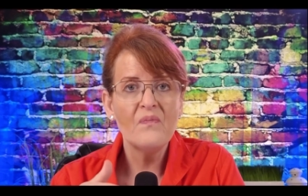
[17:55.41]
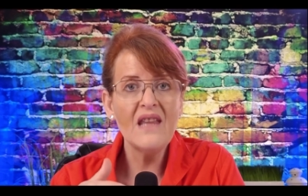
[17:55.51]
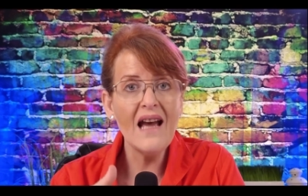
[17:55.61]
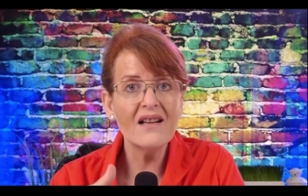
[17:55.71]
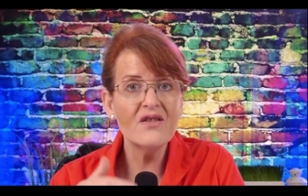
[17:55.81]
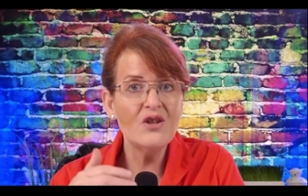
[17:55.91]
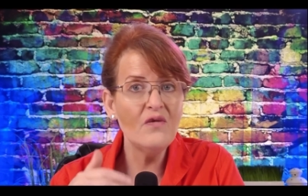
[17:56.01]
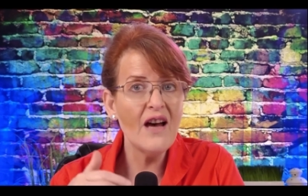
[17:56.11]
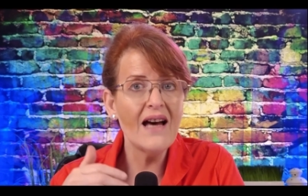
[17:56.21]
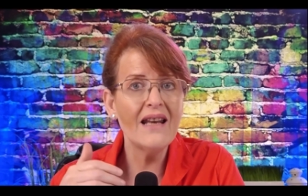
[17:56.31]
Next, you've
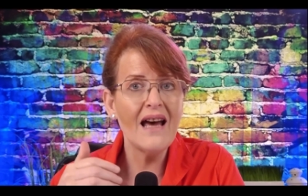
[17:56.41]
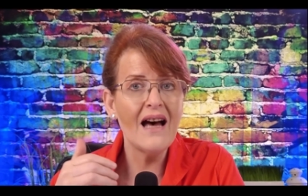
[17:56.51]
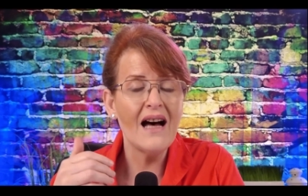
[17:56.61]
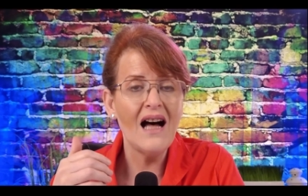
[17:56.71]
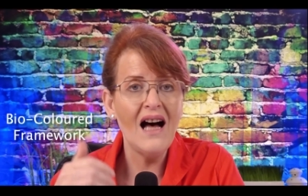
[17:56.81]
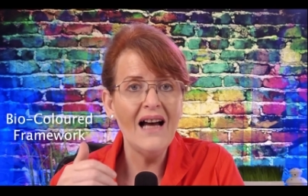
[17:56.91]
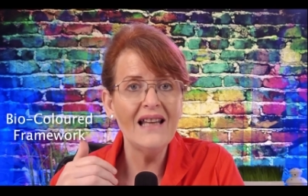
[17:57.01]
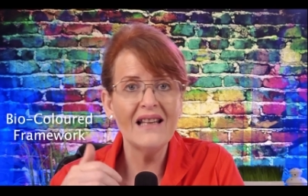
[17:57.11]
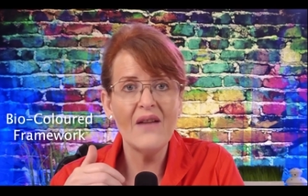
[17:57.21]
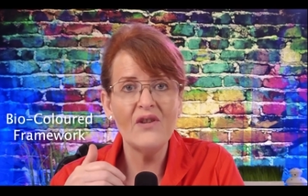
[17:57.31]
had a
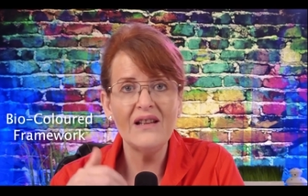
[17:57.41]
high-level